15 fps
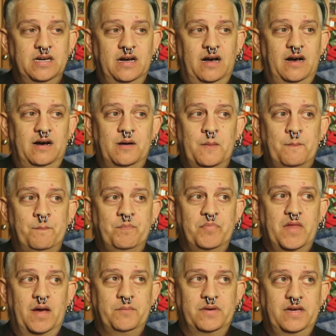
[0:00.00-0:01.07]
Um,
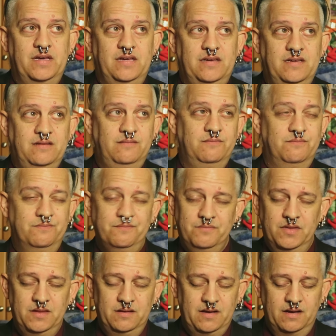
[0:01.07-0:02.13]
I'm,
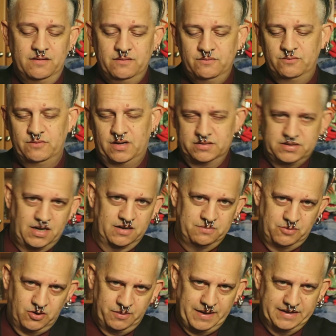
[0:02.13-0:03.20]
and I'll talk
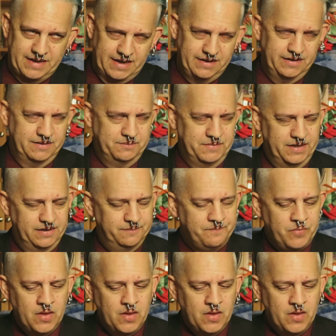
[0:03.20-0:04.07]
more about that in a minute.